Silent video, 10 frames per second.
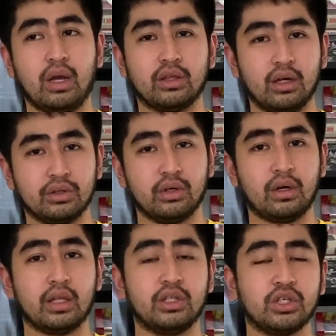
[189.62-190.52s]
another
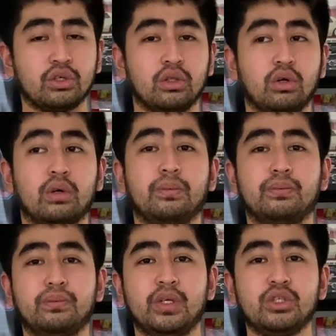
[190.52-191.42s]
addition or
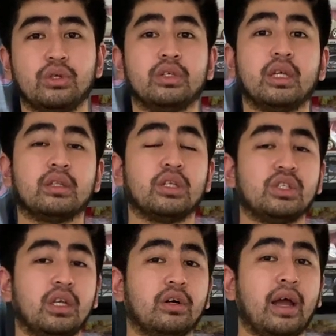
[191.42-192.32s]
feature that the
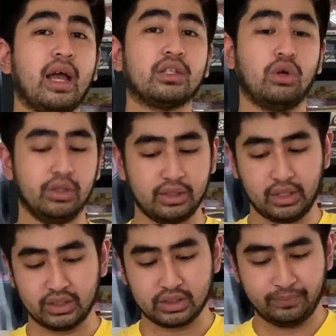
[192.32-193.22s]
sneaker has on
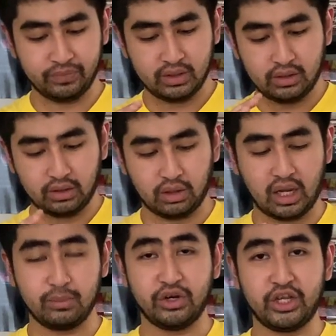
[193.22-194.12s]
this
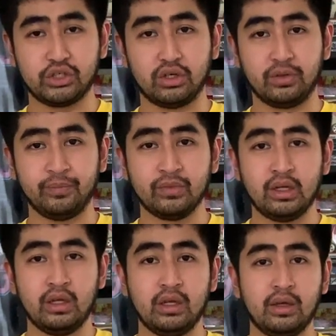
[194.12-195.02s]
collaboration.
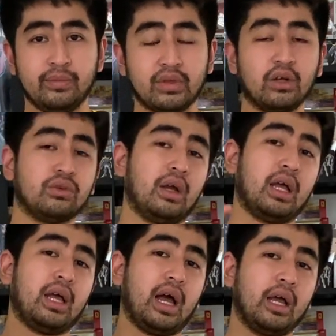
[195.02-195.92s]
Now,
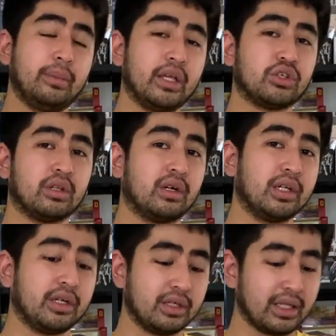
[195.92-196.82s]
I mentioned
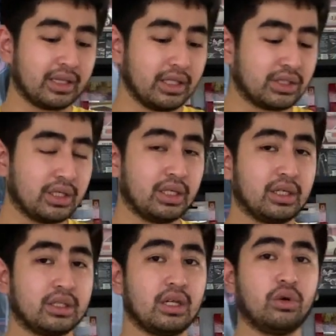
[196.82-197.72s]
earlier that this
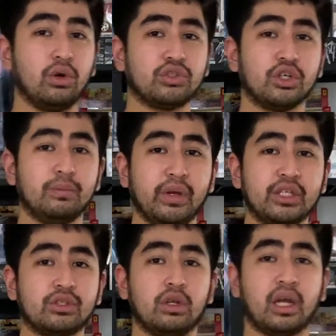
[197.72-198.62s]
is a
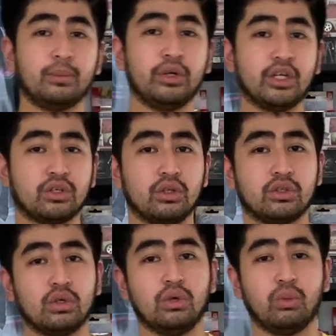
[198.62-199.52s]
culture-based collaboration.
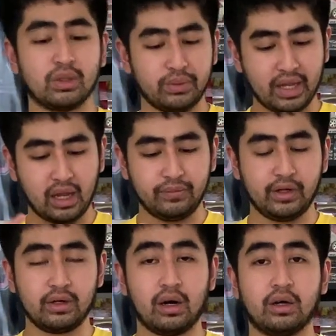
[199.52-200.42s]
So what we have
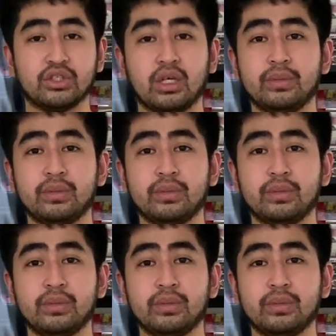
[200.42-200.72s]
here are some